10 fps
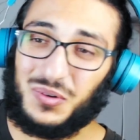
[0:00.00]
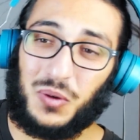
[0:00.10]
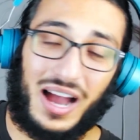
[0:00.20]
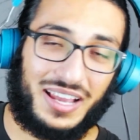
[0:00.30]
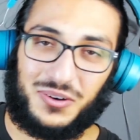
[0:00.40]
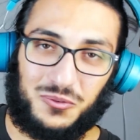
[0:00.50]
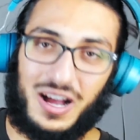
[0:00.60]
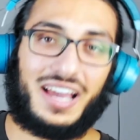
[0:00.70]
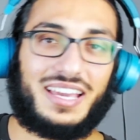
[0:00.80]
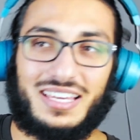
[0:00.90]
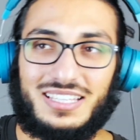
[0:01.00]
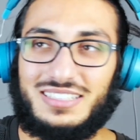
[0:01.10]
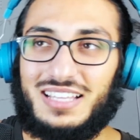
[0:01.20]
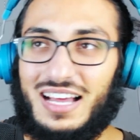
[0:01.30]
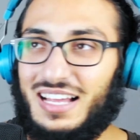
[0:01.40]
Why? Why?
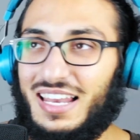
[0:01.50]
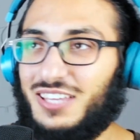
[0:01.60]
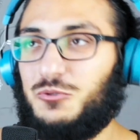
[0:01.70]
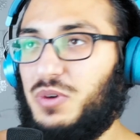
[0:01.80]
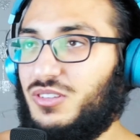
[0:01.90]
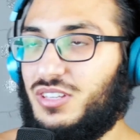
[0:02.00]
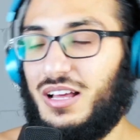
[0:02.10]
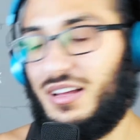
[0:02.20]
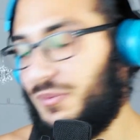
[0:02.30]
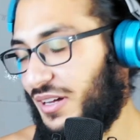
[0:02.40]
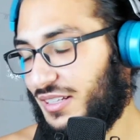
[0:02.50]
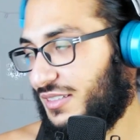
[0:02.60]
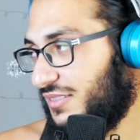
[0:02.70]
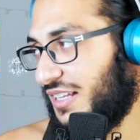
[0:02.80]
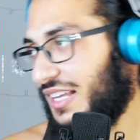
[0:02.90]
I like you when you take. Ah, Mark.
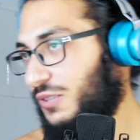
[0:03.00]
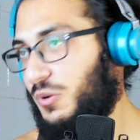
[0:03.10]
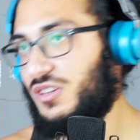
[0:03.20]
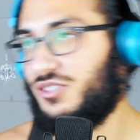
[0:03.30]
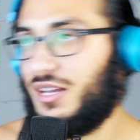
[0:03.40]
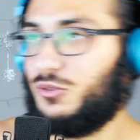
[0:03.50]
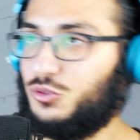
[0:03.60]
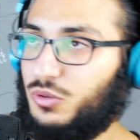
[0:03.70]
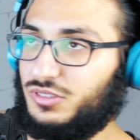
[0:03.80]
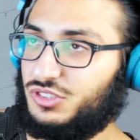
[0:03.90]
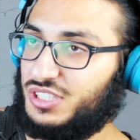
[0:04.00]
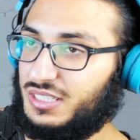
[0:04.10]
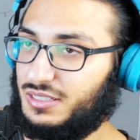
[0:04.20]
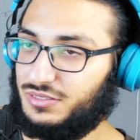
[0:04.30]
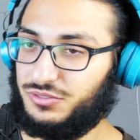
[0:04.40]
I like you when you take control and
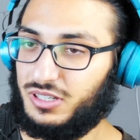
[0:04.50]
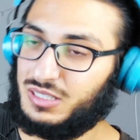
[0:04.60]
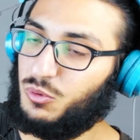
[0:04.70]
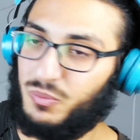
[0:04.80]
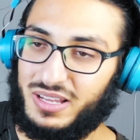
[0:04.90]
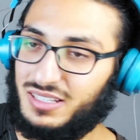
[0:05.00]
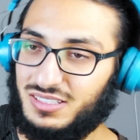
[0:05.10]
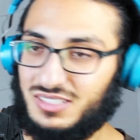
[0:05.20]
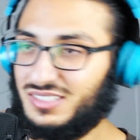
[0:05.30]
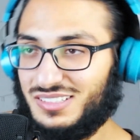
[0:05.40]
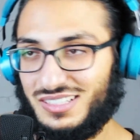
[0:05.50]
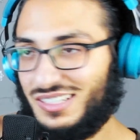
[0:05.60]
shit. What the fuck? Come on, man. Just